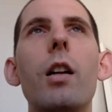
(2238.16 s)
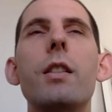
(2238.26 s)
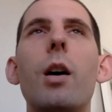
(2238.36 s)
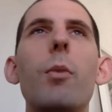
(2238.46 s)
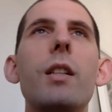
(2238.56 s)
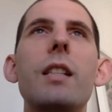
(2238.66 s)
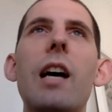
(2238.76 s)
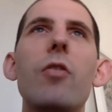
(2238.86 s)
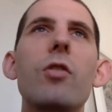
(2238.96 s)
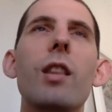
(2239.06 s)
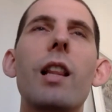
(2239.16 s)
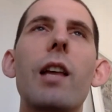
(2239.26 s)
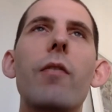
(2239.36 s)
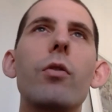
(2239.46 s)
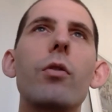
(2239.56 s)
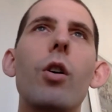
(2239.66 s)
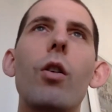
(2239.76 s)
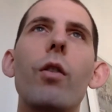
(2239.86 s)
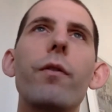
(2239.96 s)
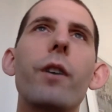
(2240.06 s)
dumb it down to the level
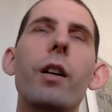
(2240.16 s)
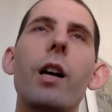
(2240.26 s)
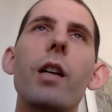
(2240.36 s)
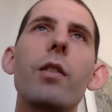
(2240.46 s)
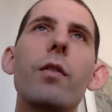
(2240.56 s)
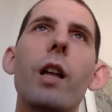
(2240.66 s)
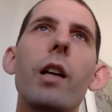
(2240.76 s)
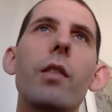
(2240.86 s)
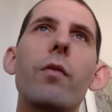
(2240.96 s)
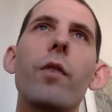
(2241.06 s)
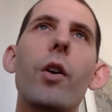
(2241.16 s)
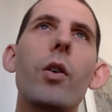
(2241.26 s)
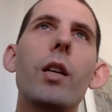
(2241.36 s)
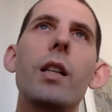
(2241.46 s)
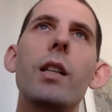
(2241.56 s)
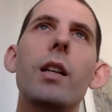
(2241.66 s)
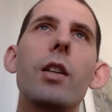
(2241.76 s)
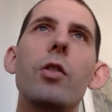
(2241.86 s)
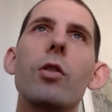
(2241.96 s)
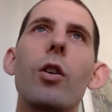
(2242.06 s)
of a kind of like very,
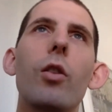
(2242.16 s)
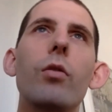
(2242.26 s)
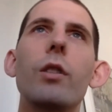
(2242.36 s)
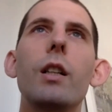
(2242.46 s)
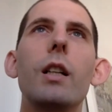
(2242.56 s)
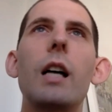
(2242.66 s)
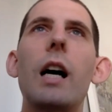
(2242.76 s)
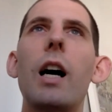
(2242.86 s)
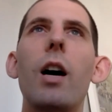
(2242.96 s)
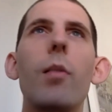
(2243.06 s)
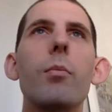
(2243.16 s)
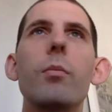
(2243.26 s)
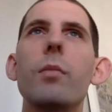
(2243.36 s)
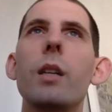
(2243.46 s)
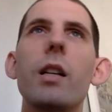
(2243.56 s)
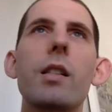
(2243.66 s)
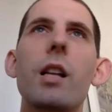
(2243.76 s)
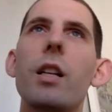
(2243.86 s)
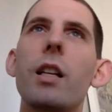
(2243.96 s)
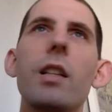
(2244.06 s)
you know,
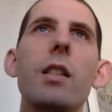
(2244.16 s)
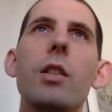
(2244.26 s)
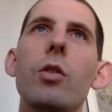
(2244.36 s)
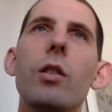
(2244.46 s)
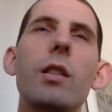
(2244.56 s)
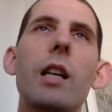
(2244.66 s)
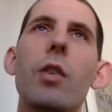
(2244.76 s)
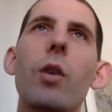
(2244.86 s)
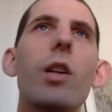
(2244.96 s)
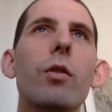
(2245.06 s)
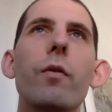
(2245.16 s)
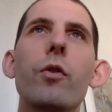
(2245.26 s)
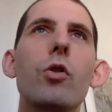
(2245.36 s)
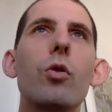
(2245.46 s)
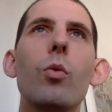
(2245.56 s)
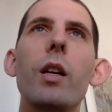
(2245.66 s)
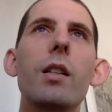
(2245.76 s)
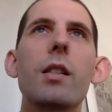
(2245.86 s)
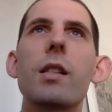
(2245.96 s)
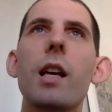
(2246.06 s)
studying interior decoration for 2
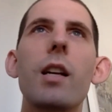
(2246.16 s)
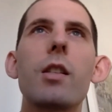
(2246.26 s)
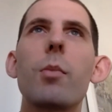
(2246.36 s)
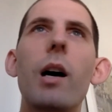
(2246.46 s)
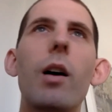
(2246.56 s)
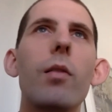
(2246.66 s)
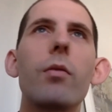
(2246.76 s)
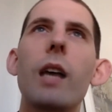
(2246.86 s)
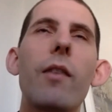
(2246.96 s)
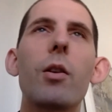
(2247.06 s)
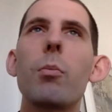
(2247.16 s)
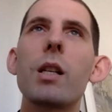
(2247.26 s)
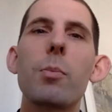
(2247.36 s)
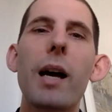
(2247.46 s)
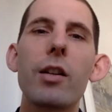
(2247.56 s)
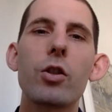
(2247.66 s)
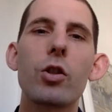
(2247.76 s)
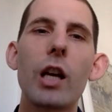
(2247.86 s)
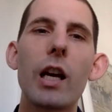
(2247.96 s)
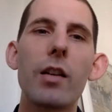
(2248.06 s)
weeks and say it's about having mismatched
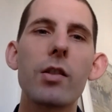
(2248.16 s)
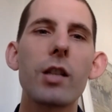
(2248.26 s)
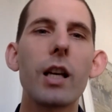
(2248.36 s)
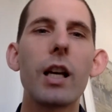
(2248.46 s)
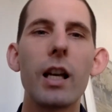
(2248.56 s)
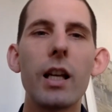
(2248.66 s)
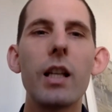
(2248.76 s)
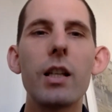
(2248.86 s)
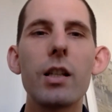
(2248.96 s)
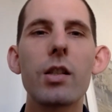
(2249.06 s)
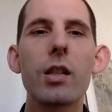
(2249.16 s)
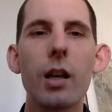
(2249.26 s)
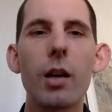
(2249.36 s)
chairs. It is